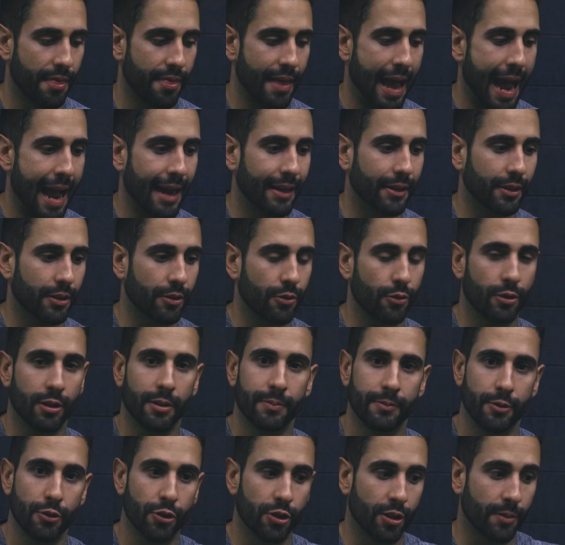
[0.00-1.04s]
that
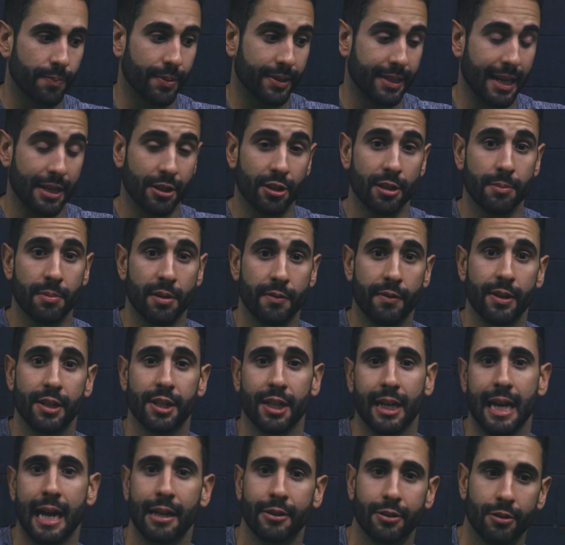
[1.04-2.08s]
you should potentially be
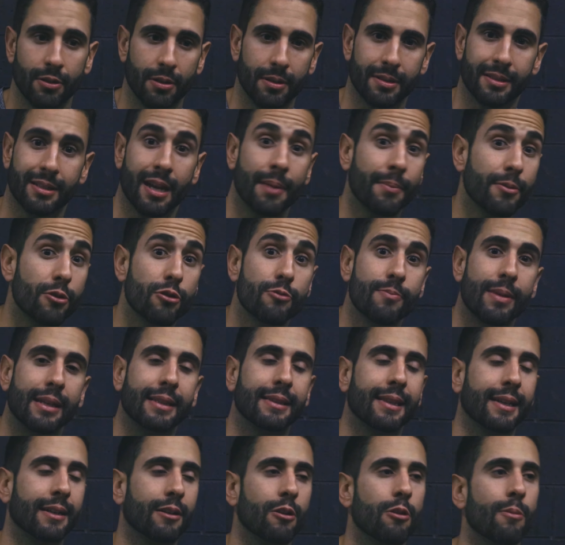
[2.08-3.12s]
reaching out to. And some of you may
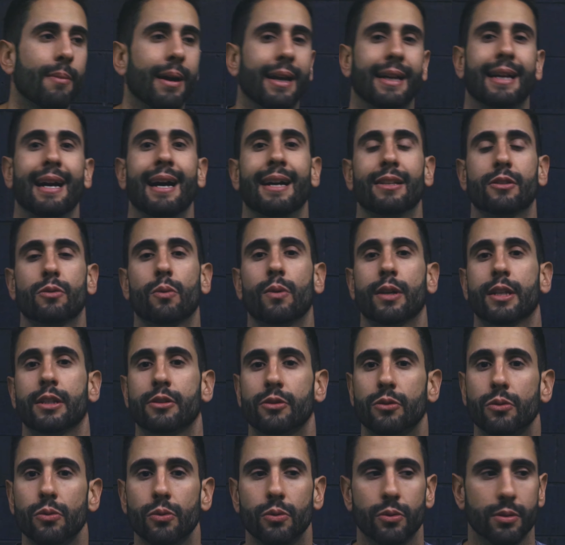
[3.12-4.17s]
think, oh my God, 20
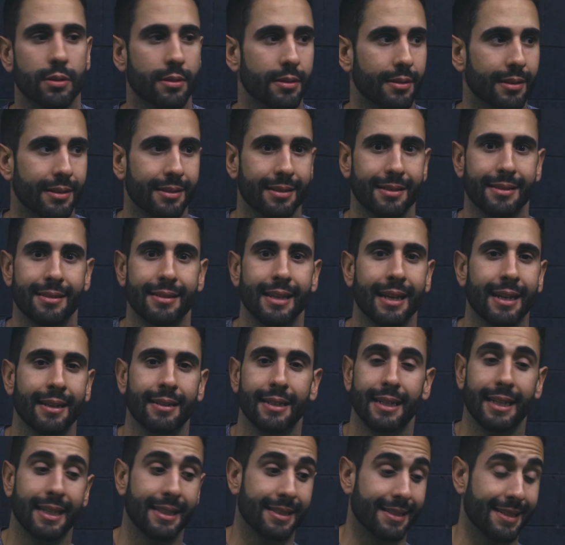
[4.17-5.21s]
schools, that's
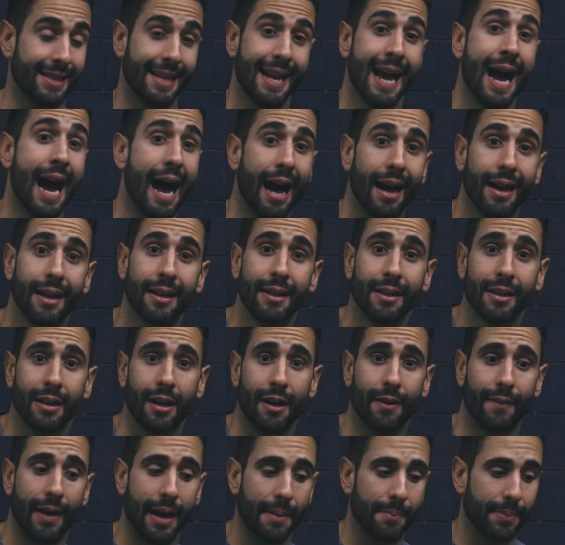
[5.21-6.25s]
insane. It's not,
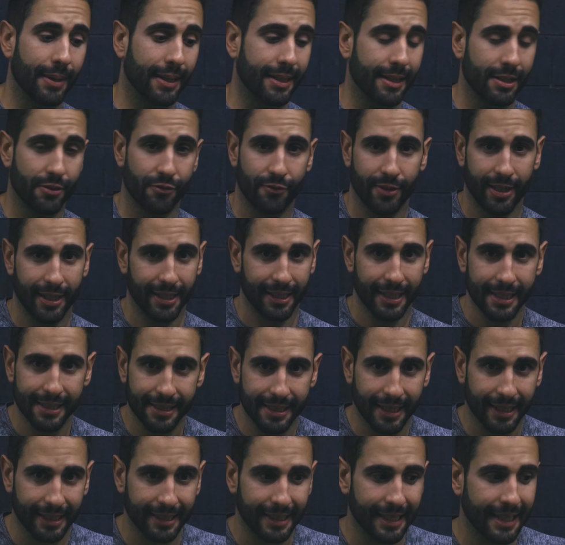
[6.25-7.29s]
all right? Because
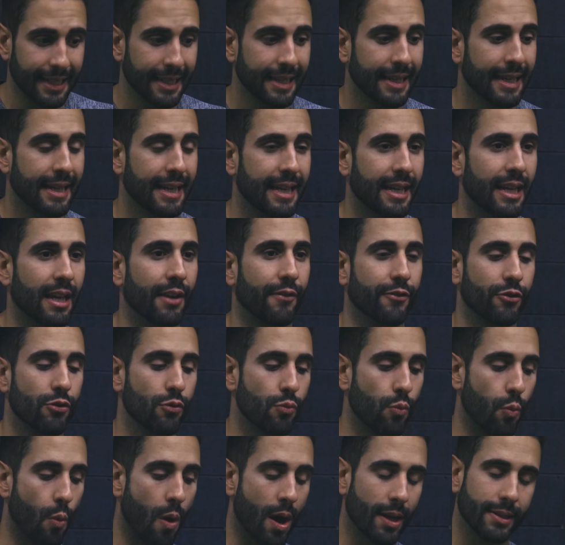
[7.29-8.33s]
realistically, if
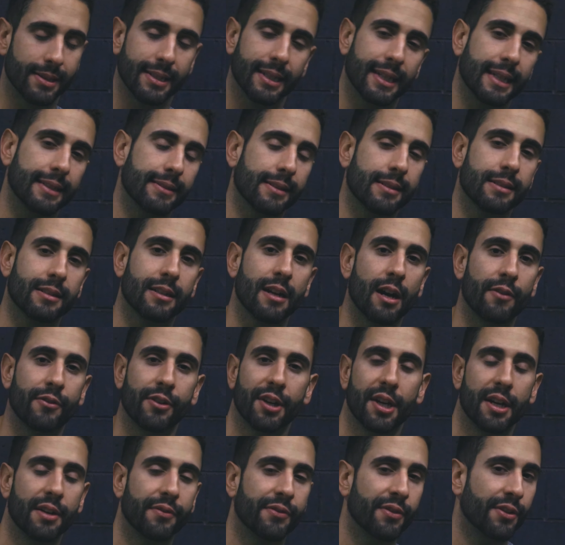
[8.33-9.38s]
you want to get
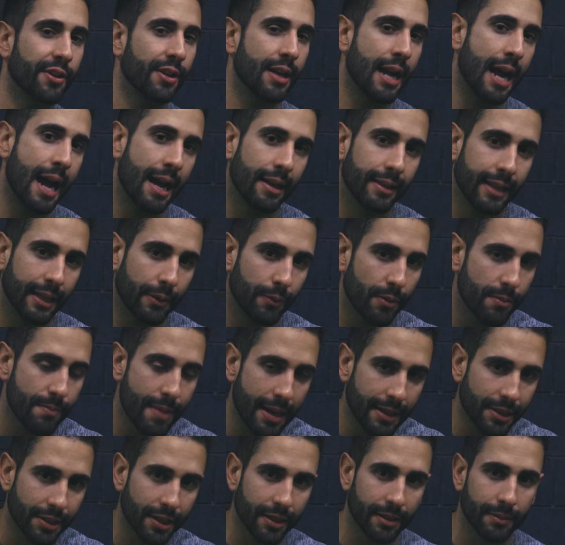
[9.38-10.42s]
discovered, and if you're not, like we
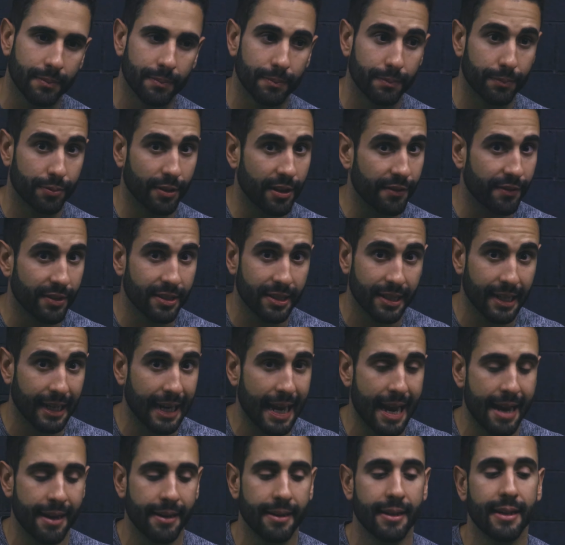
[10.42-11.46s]
mentioned previously
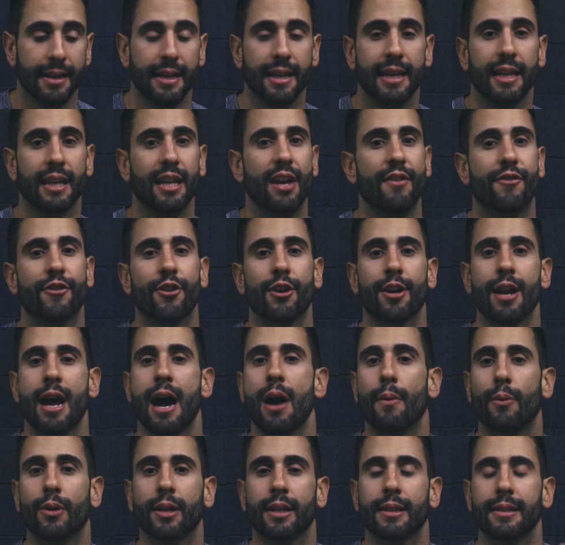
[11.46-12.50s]
again, if you're
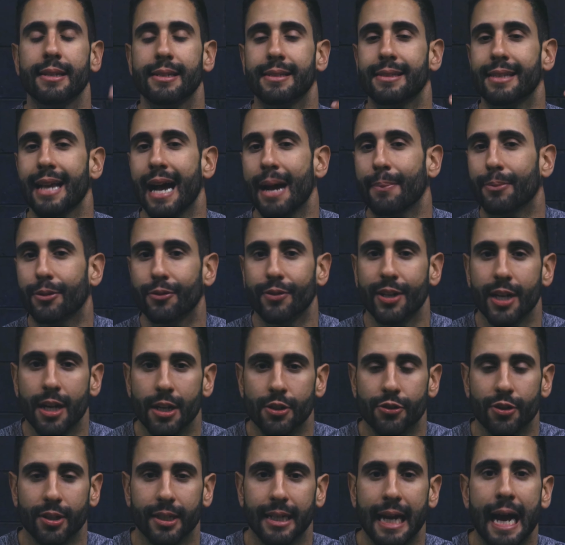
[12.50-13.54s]
not one of these top
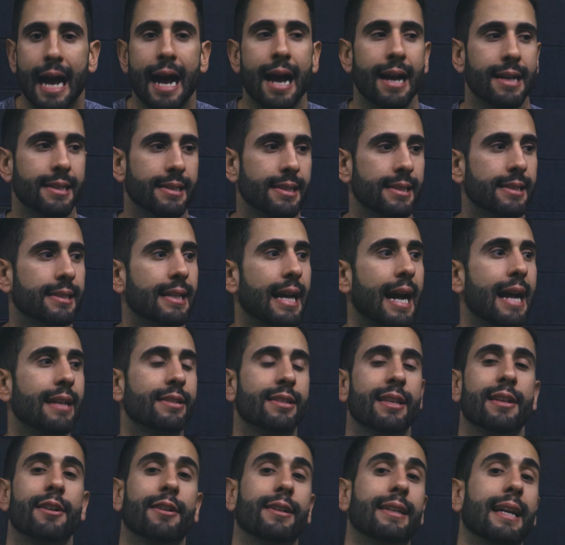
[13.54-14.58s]
300 guys, these
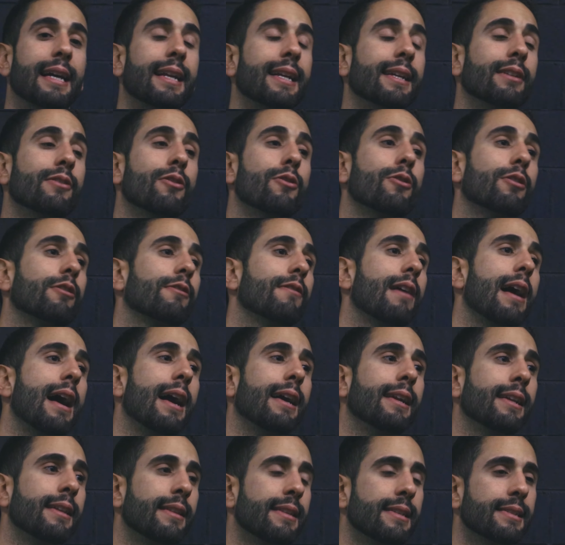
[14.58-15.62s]
guys that are getting
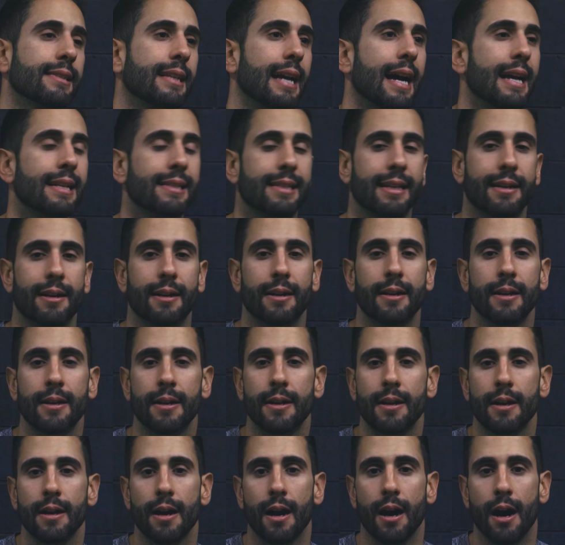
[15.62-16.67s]
notoriety, these guys that are
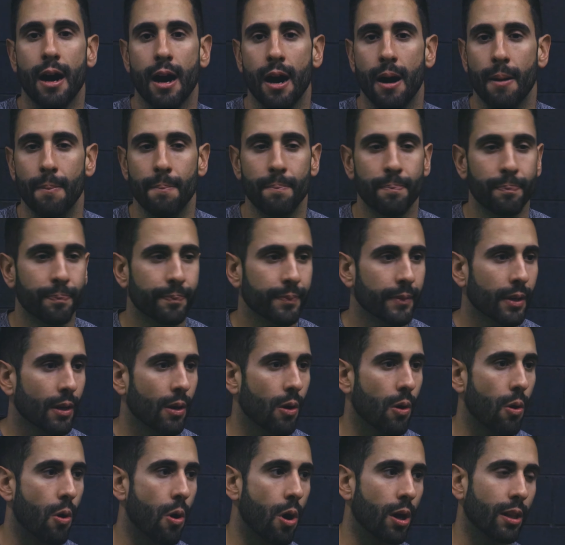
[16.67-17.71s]

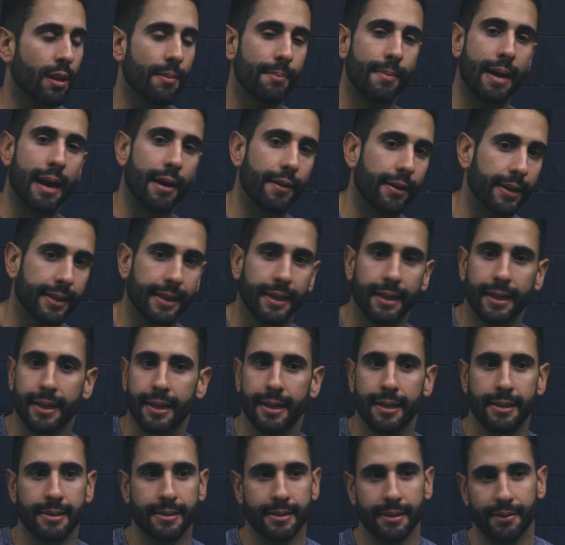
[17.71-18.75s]

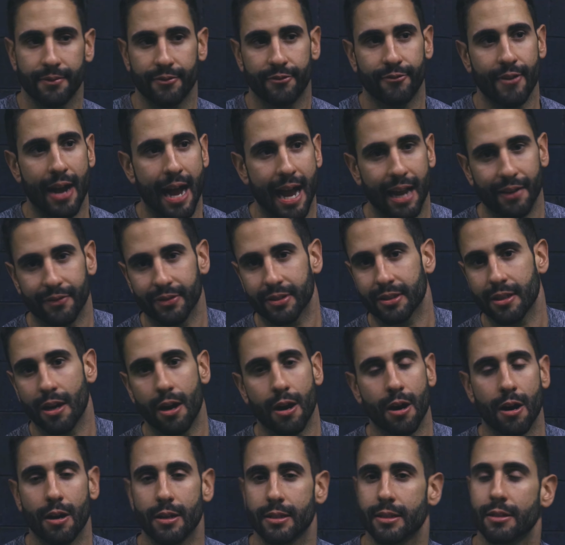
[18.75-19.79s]
All-Americans and 5
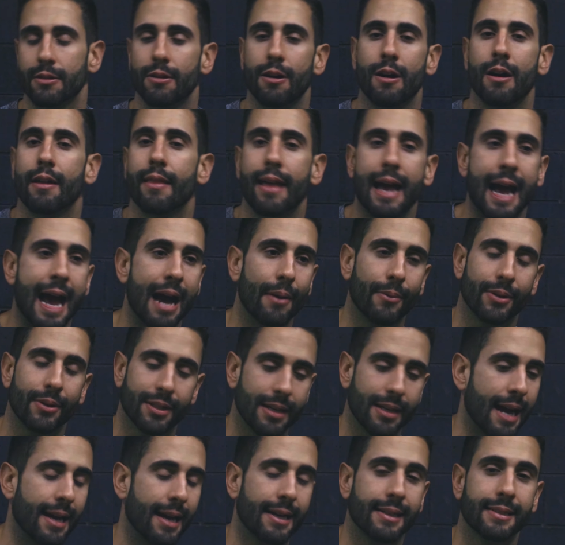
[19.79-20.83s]
stars and all that,
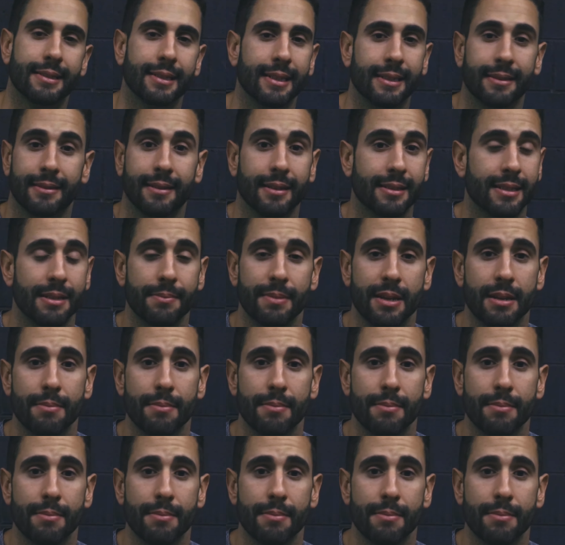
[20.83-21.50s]
which honestly it doesn't